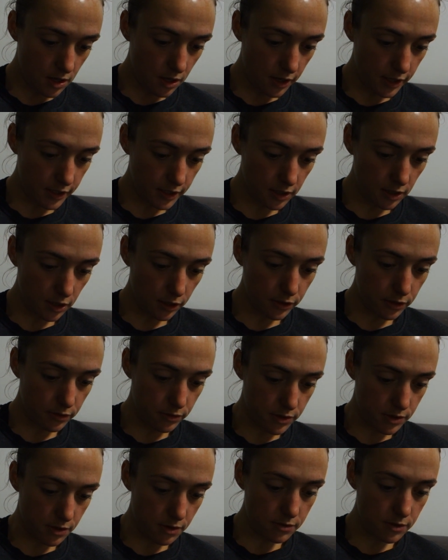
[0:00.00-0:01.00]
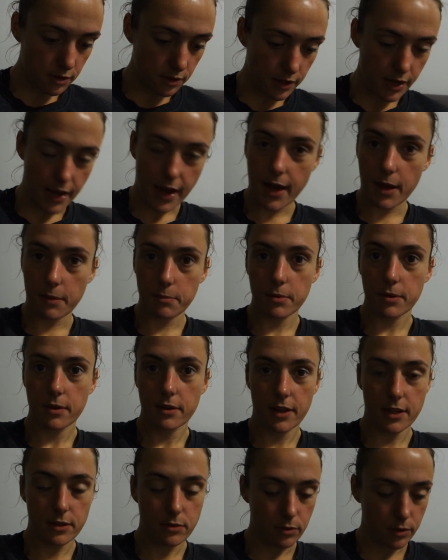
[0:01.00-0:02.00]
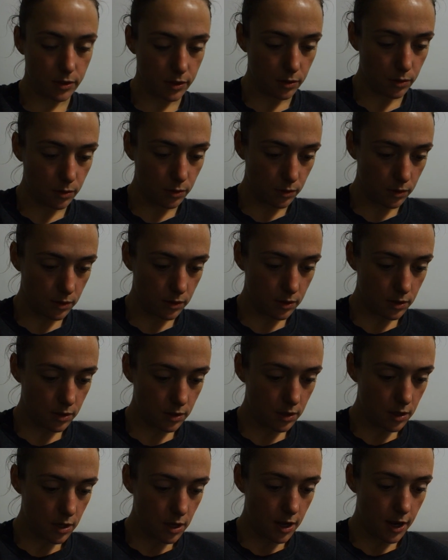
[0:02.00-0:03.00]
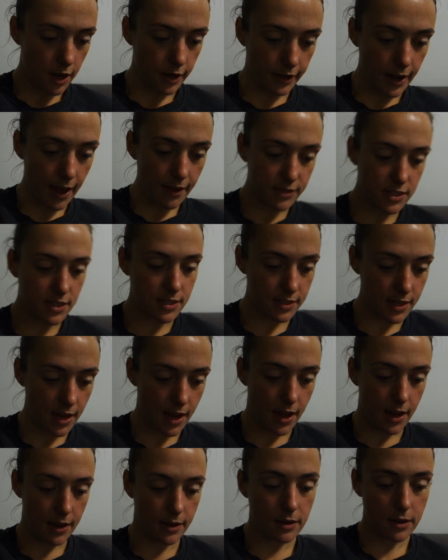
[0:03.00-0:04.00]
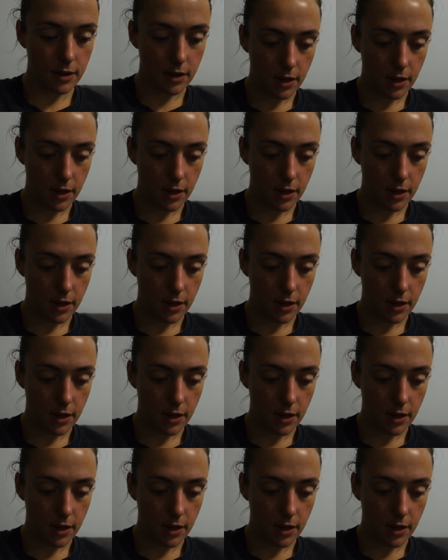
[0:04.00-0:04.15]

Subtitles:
I can log your results on that app. That's really cool. I'm gonna have to start